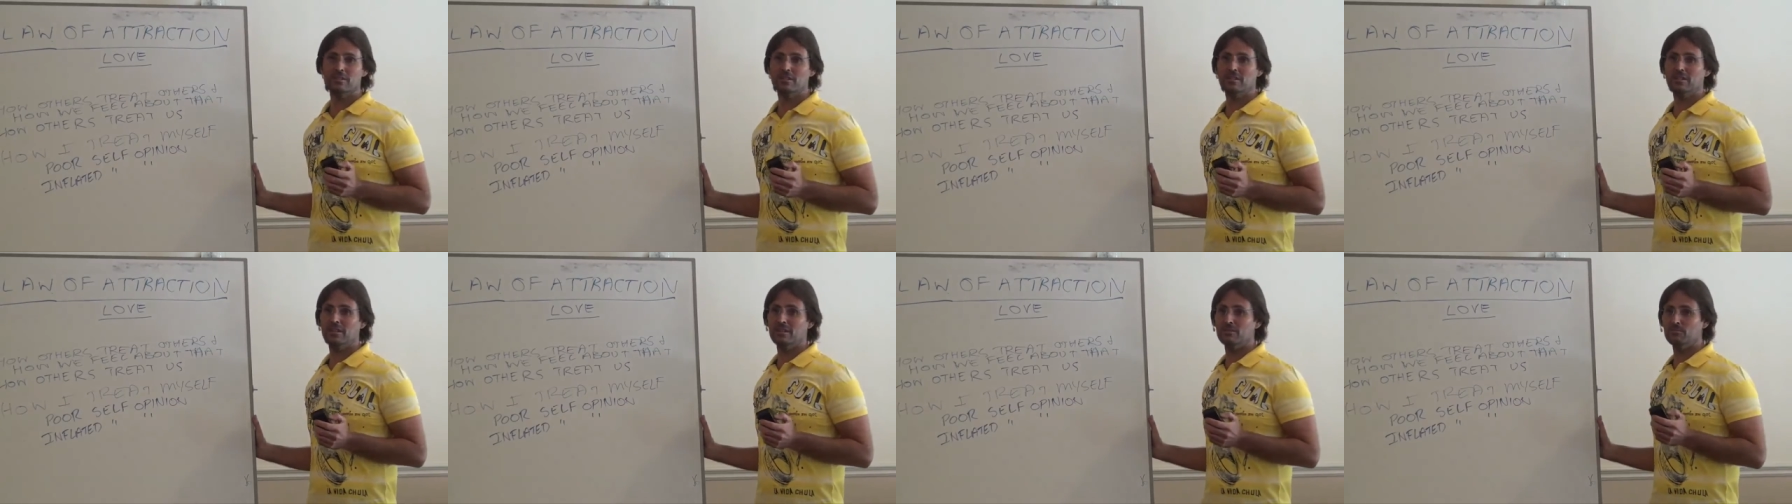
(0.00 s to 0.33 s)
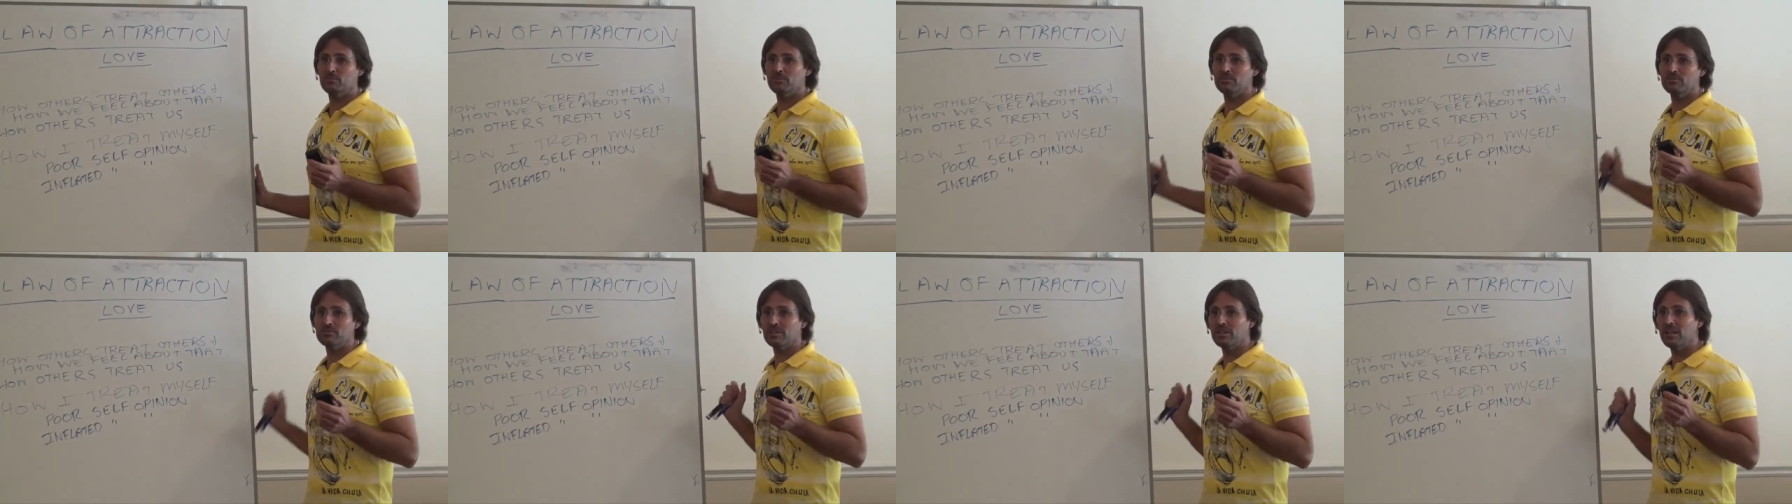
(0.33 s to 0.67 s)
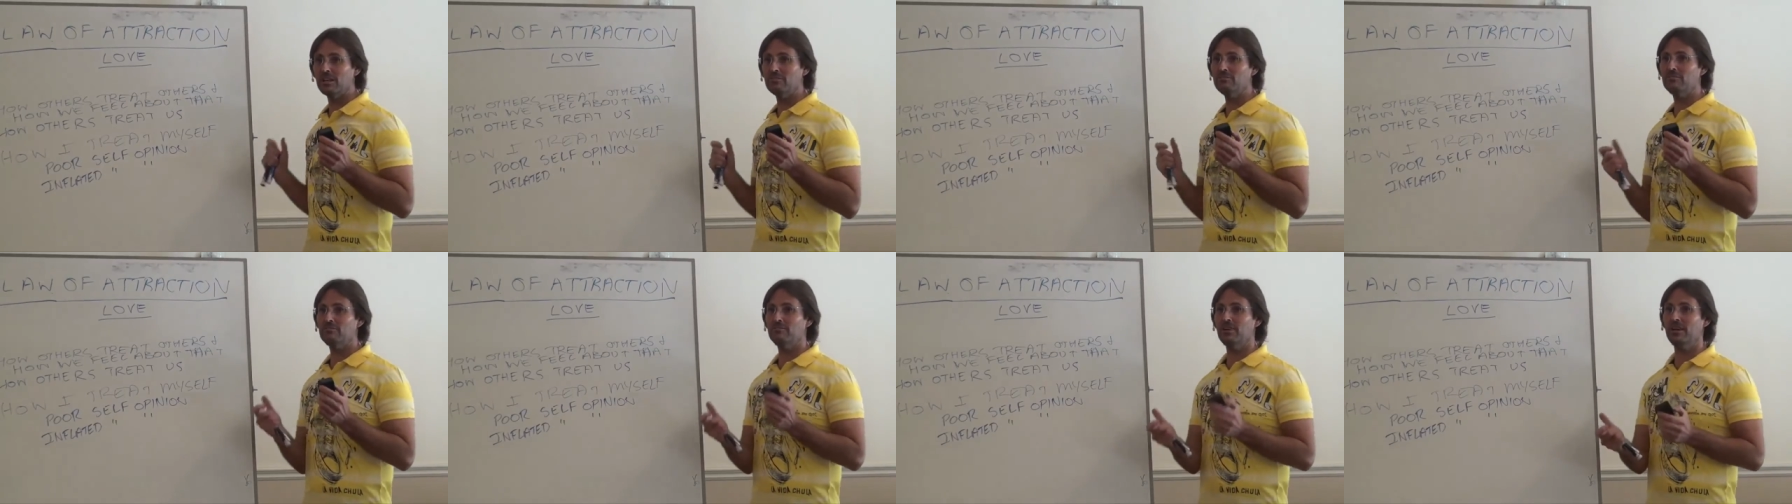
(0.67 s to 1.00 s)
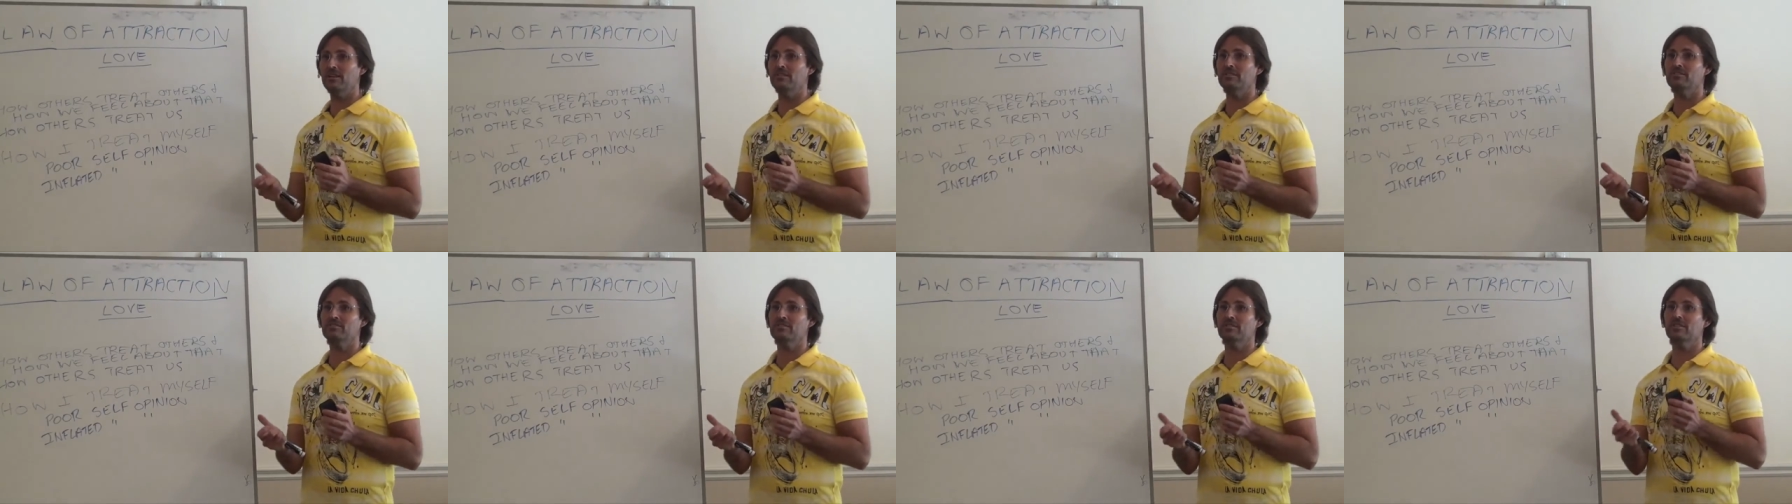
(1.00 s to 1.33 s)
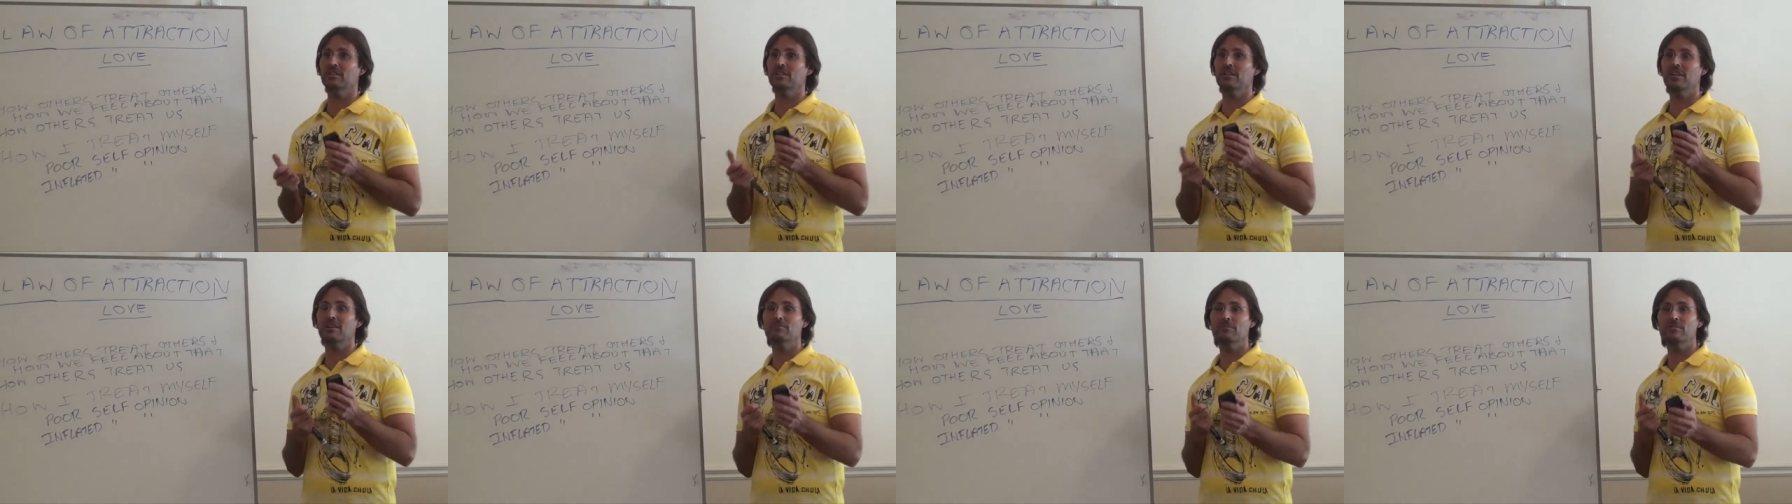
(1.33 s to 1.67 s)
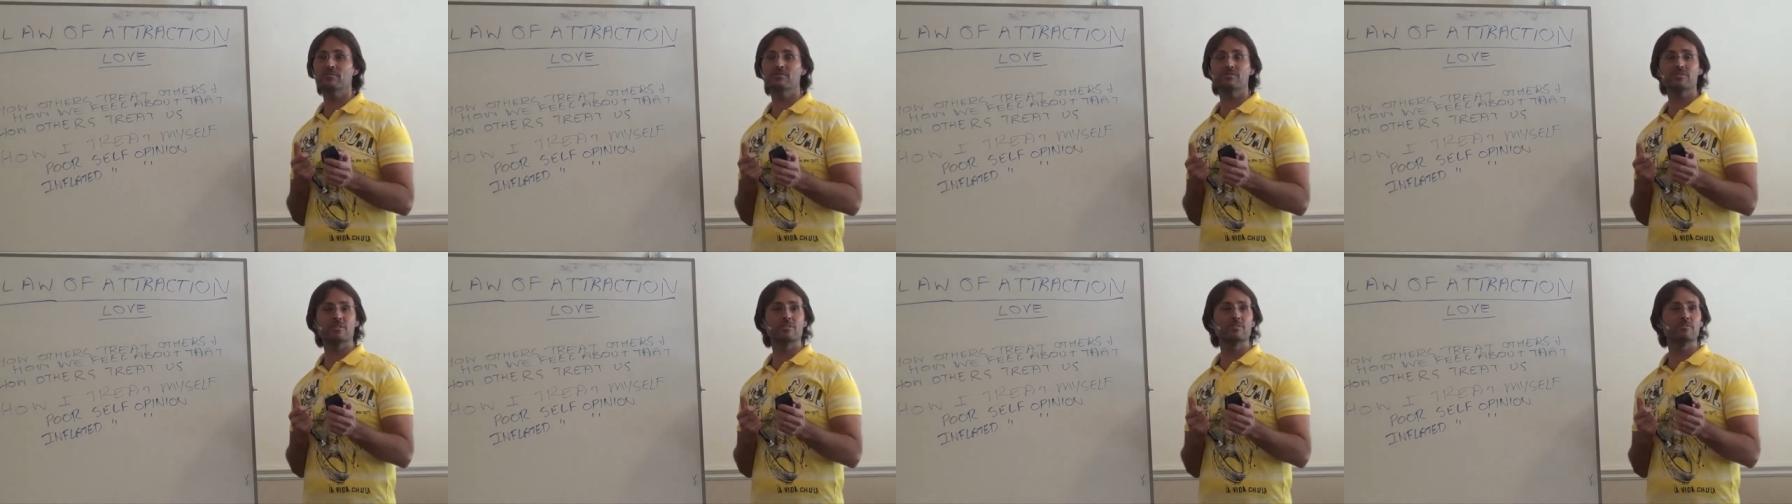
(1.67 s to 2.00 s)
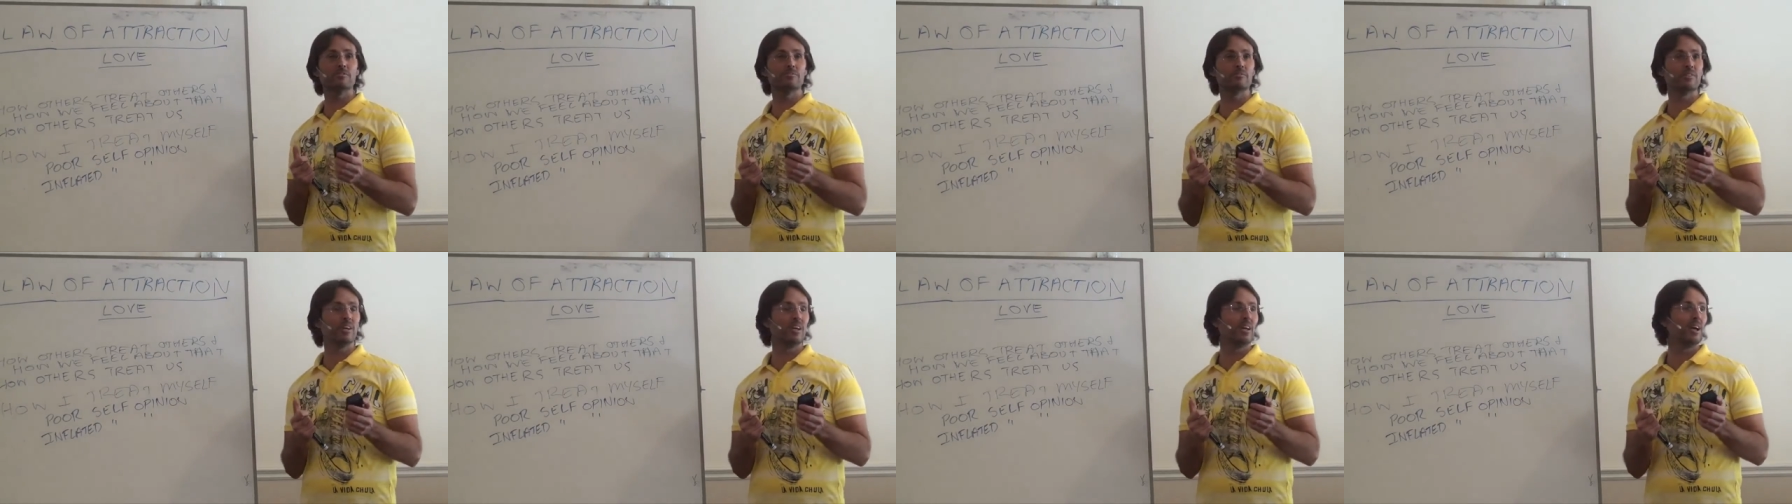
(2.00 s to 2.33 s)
In other words, the love of others and the love of the self